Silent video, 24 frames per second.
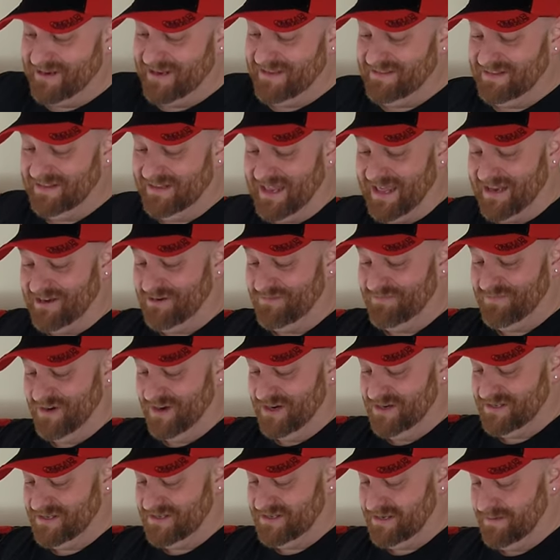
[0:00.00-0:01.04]
read the letter
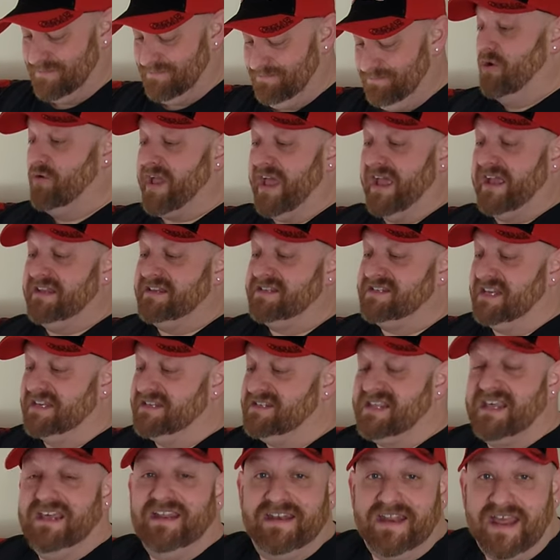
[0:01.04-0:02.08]
first. Okay, it
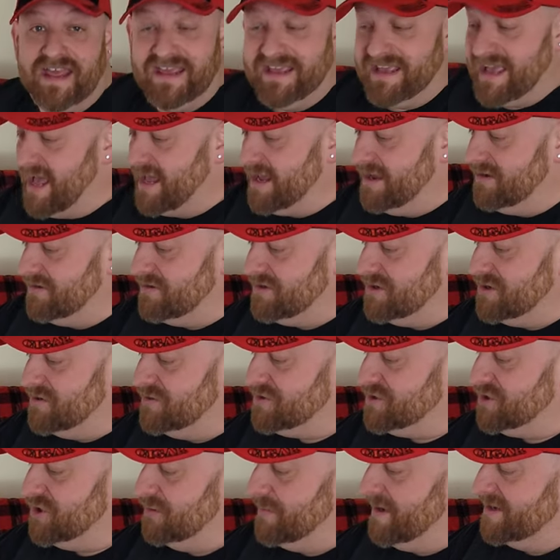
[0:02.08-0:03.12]
says that Nate guy on
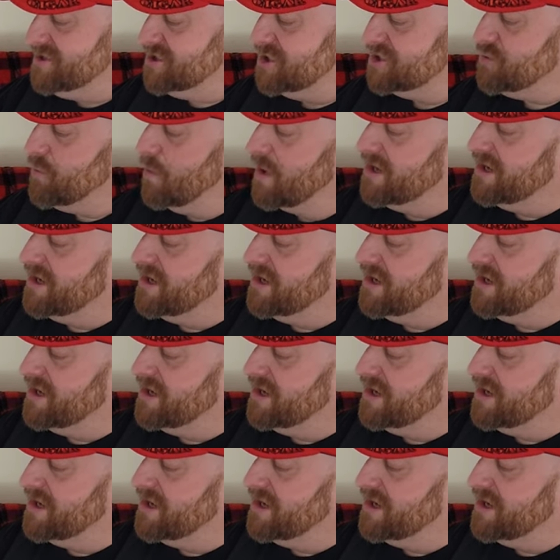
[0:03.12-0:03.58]
YouTube. I just